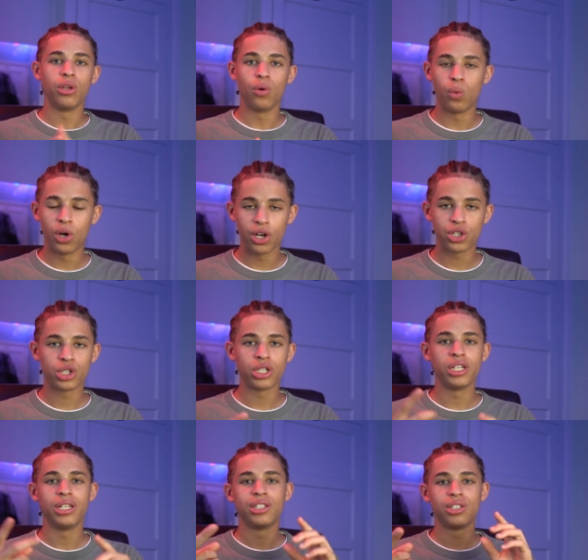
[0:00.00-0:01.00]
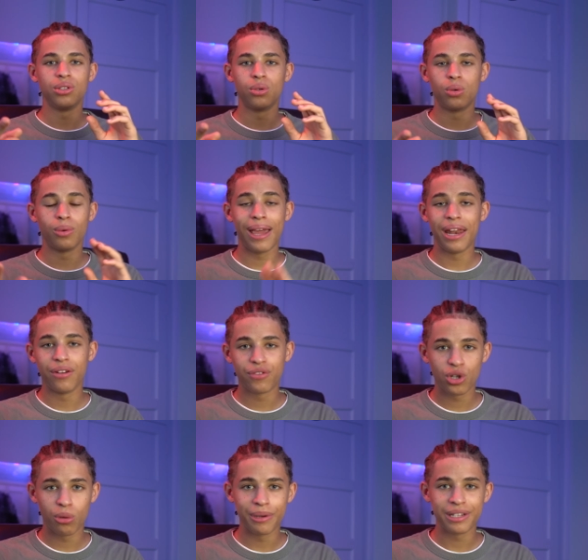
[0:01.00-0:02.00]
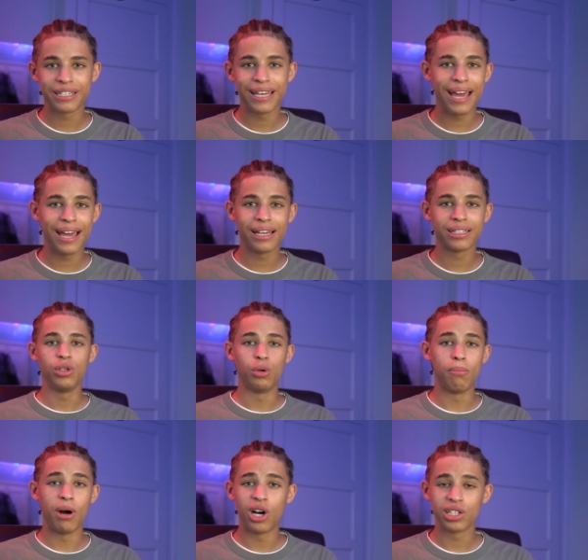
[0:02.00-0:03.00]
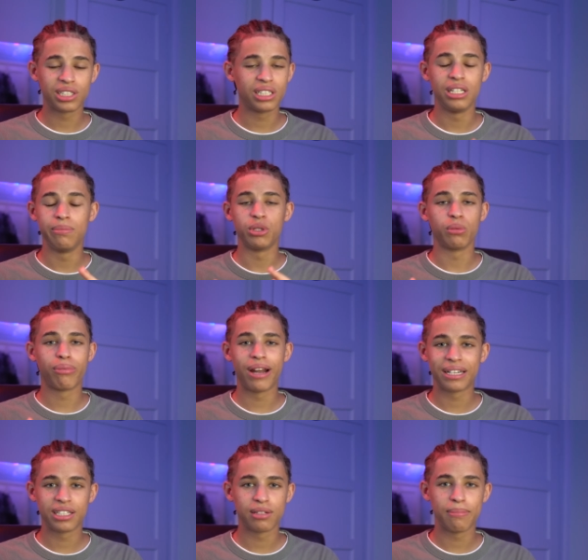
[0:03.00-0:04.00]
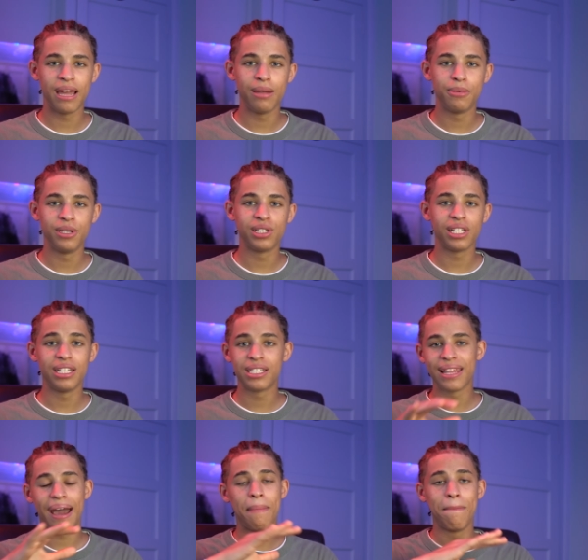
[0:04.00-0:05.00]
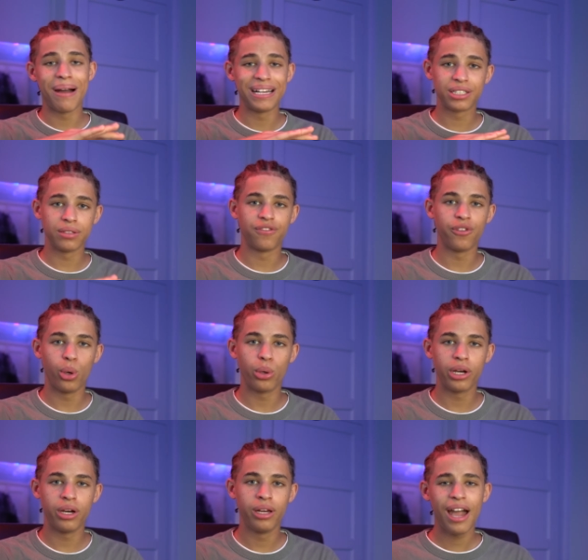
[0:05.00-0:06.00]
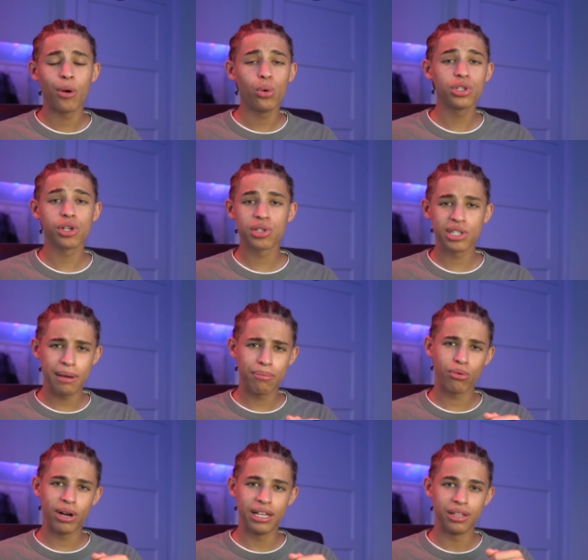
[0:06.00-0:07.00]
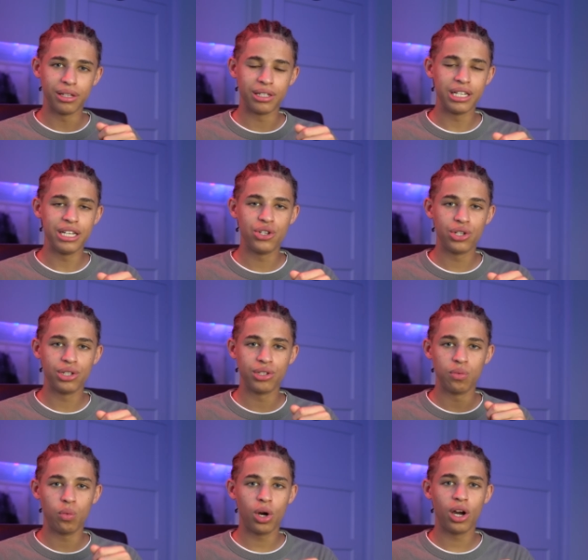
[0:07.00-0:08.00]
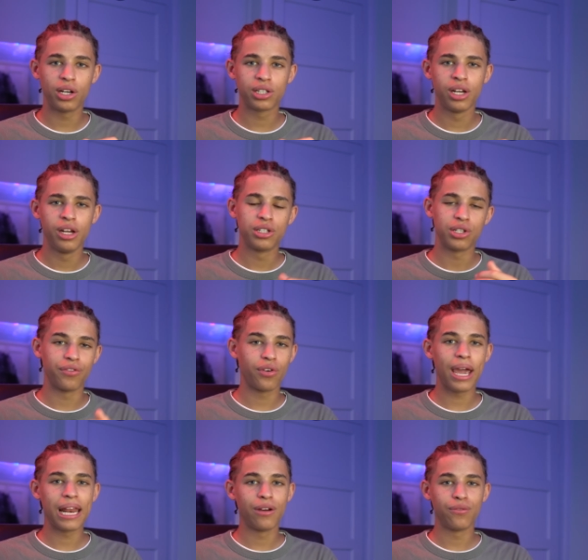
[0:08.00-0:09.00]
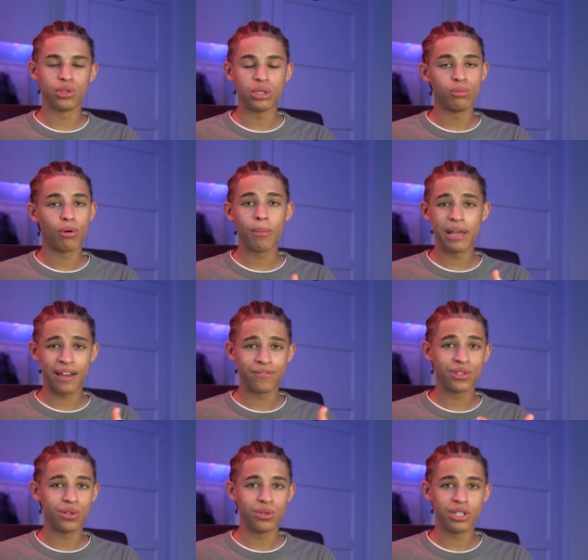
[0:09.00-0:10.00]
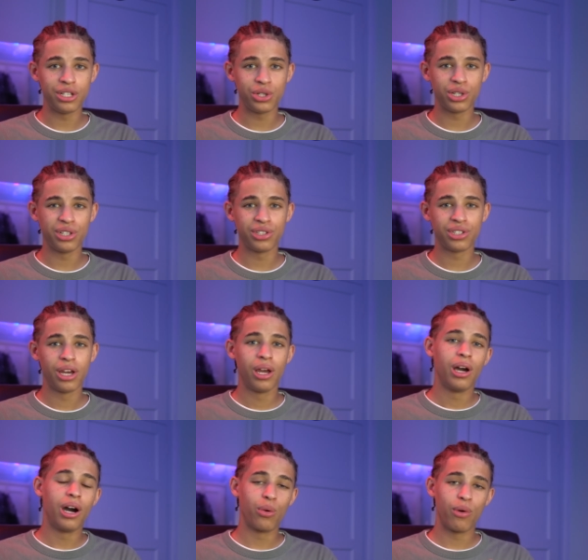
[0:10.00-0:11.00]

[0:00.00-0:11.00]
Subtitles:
your worksheets, your end of topic tests, your mark schemes, your practice papers into that massive folder, and also separate the teacher's work. So for A levels, you'll probably have 2 teachers. I'll